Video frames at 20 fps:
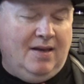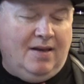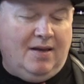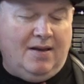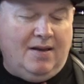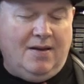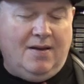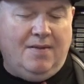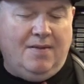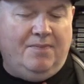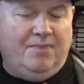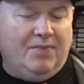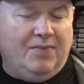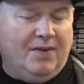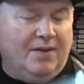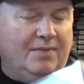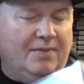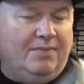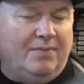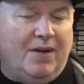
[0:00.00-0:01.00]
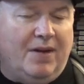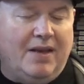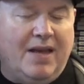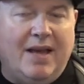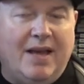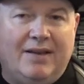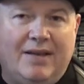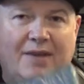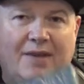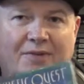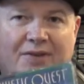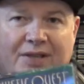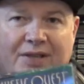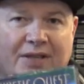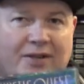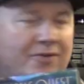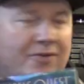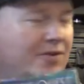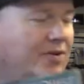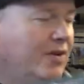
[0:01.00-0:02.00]
but yeah, leave the
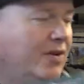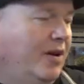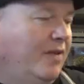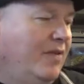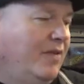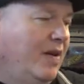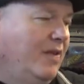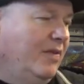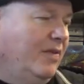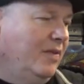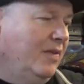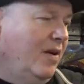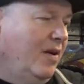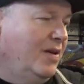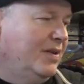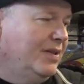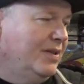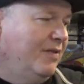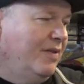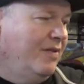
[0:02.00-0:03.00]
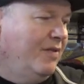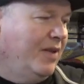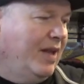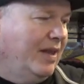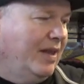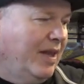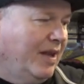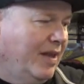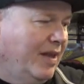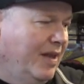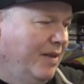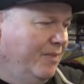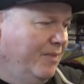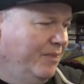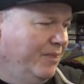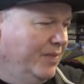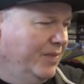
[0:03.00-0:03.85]
sticker on, guys, if you ever get that game.